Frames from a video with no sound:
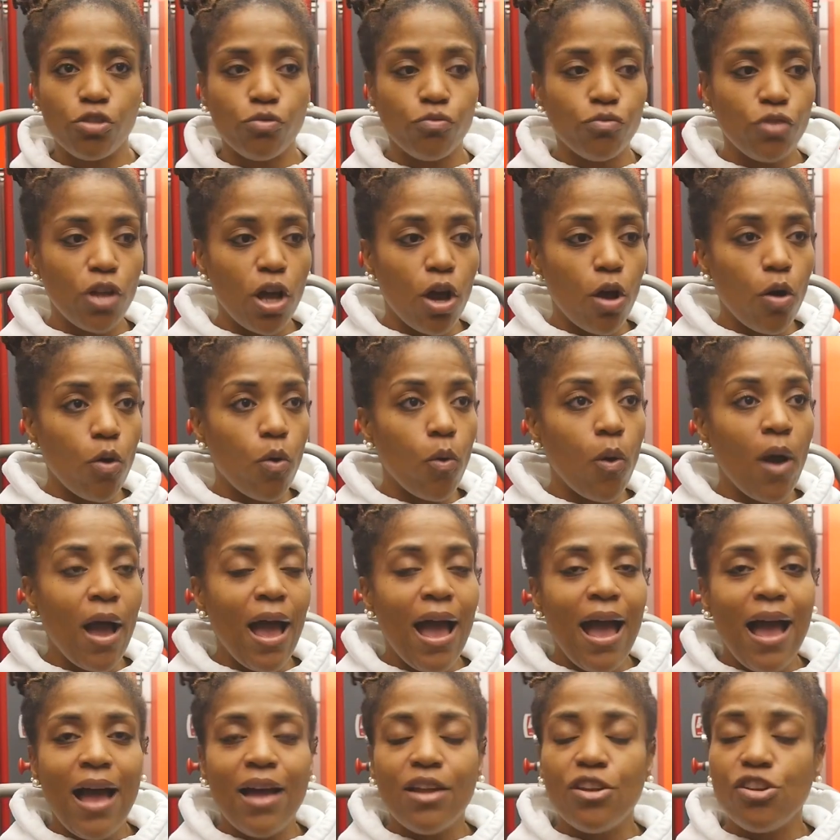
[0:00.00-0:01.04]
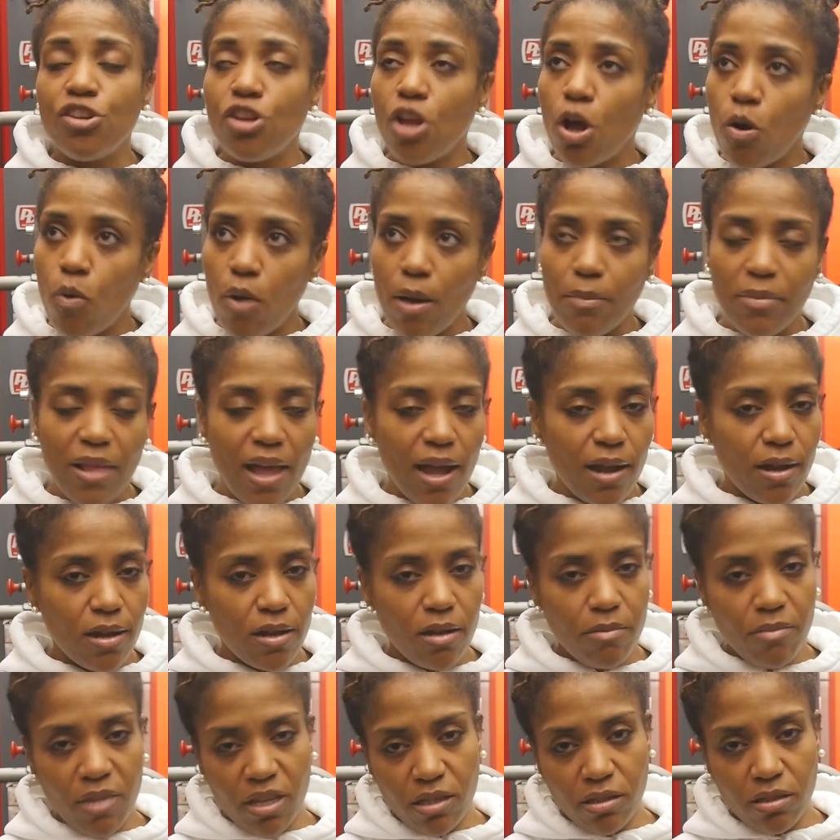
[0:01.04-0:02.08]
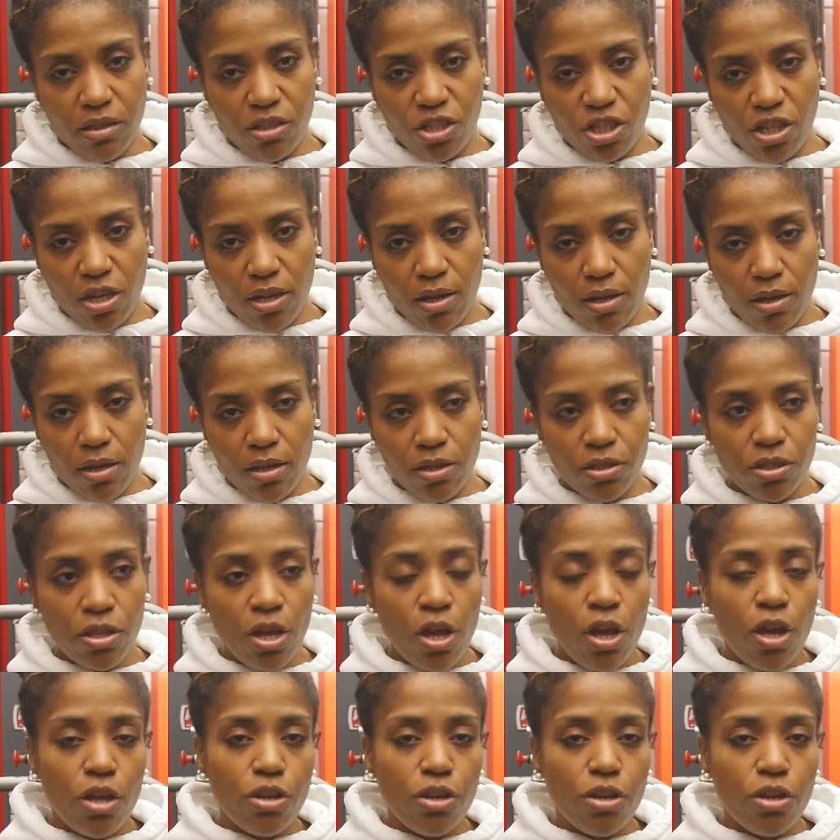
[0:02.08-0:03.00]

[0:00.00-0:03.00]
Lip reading: No, I'm not going to miss the cheese.